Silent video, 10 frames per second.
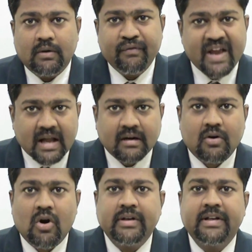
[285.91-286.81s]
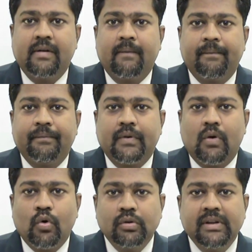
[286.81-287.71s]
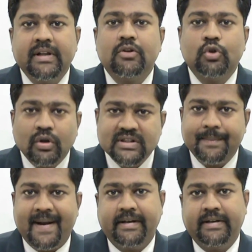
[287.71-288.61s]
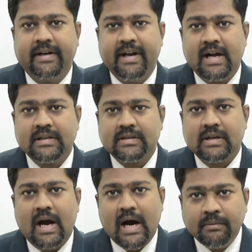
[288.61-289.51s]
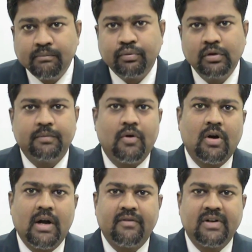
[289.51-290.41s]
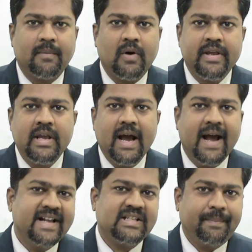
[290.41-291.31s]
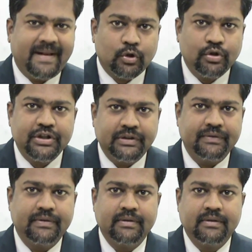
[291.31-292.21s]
We are calling only those bacteria harmful for our body as pathogen.